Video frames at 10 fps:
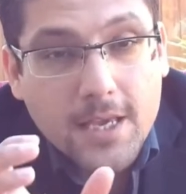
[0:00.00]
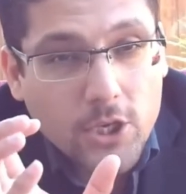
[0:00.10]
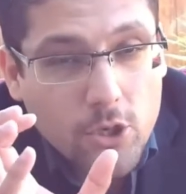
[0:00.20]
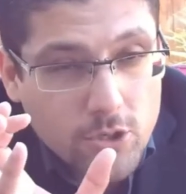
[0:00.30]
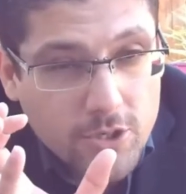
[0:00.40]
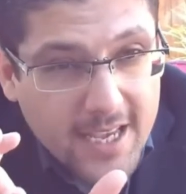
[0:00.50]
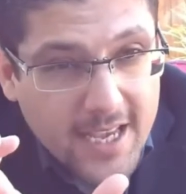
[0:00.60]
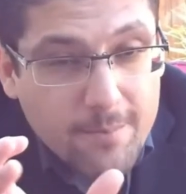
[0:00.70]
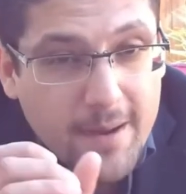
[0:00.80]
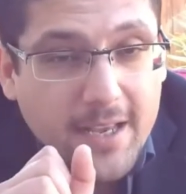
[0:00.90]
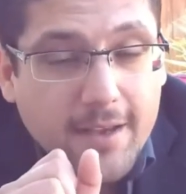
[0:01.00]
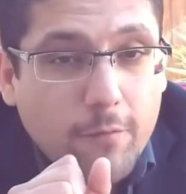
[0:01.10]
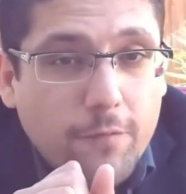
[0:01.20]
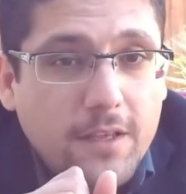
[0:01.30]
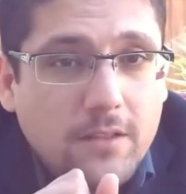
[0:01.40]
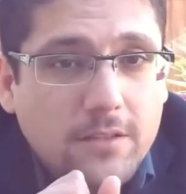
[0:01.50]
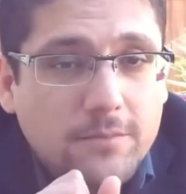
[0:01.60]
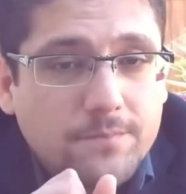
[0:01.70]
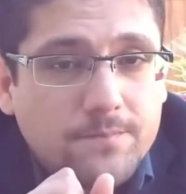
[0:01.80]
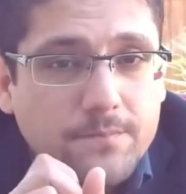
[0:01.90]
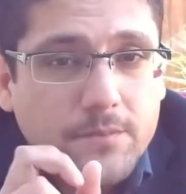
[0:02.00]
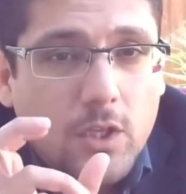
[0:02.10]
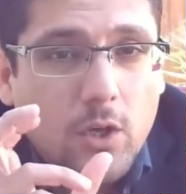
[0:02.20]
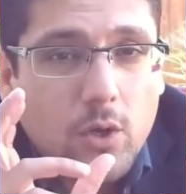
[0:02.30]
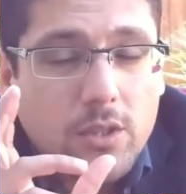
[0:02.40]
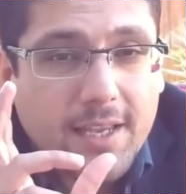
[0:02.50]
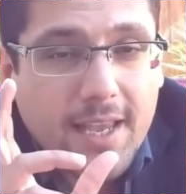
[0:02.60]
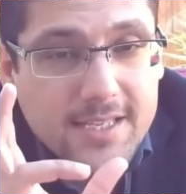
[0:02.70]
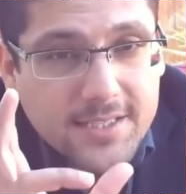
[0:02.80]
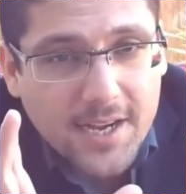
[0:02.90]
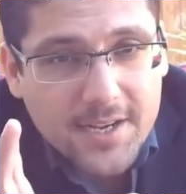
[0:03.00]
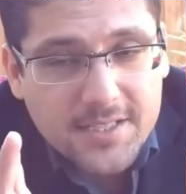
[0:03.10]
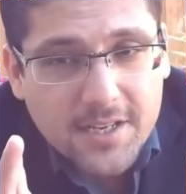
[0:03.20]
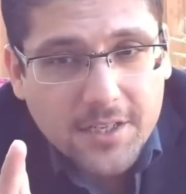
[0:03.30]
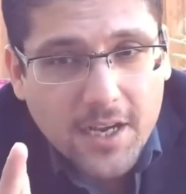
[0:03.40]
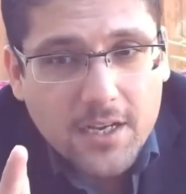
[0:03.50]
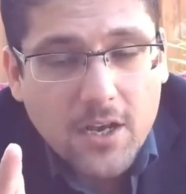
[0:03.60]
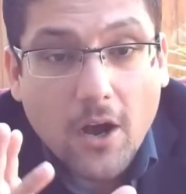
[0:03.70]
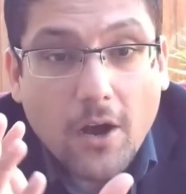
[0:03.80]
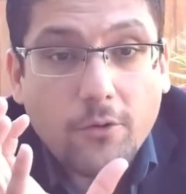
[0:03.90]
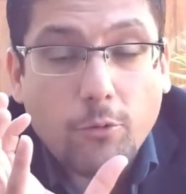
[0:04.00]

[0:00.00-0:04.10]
Usually in medical field, the case studies are done on